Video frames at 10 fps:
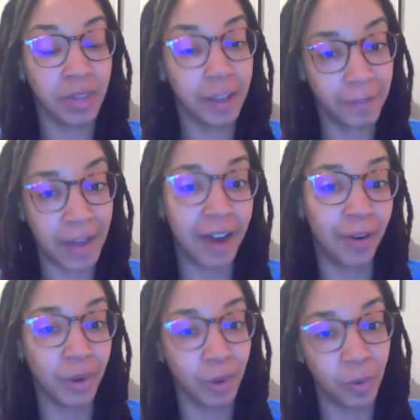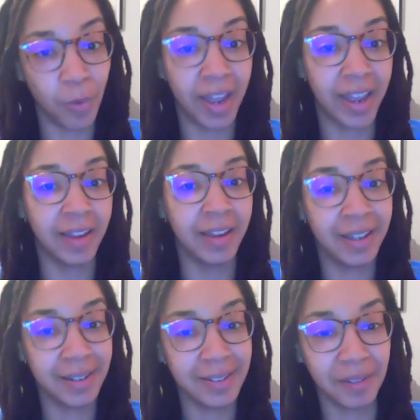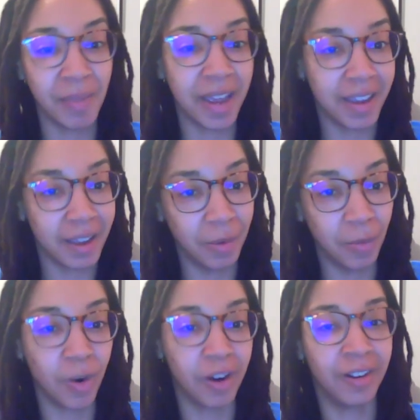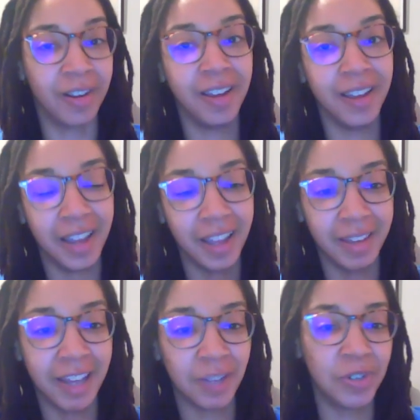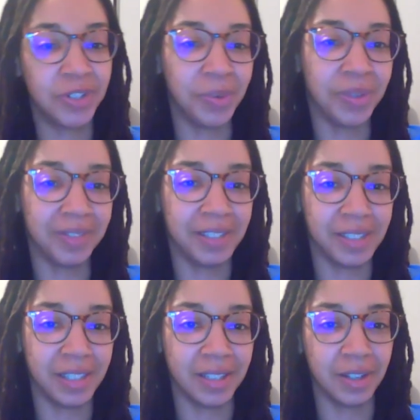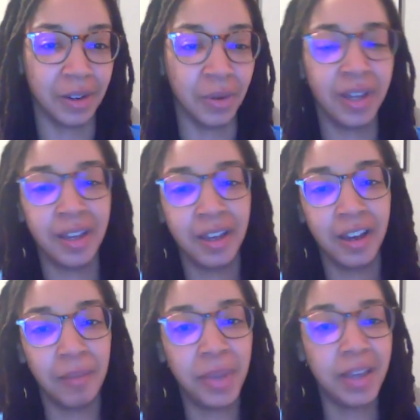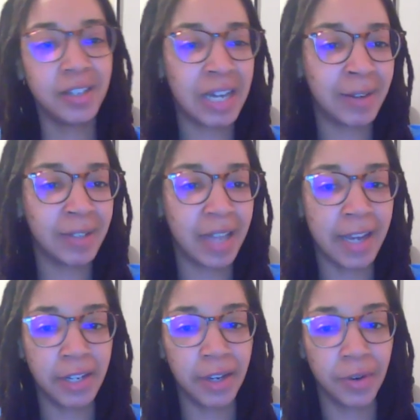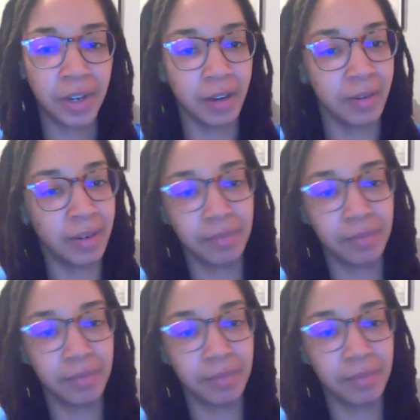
They found a way to make it work, and that's what you love to see. So a big shout out to AJ Green.